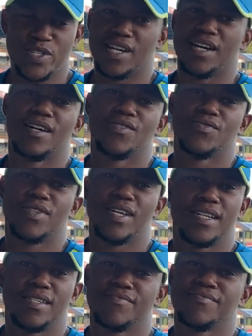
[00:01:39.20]
down,
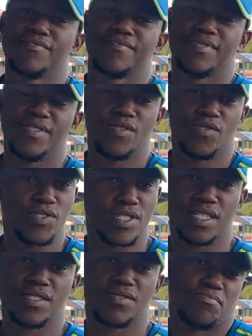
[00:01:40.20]
and you know just
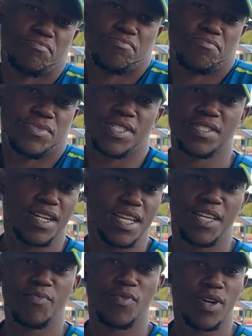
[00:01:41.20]
just gotta
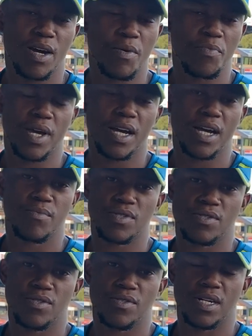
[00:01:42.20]
keep on coming back up.
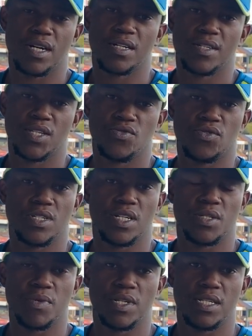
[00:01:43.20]
So yeah, as you said,
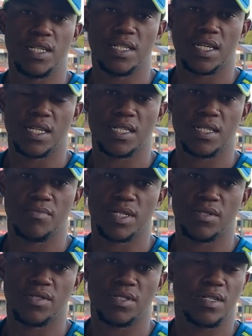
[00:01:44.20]
it's mentally taxing, but
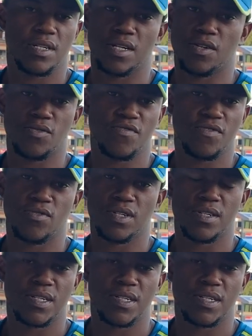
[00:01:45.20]
you still gotta go for it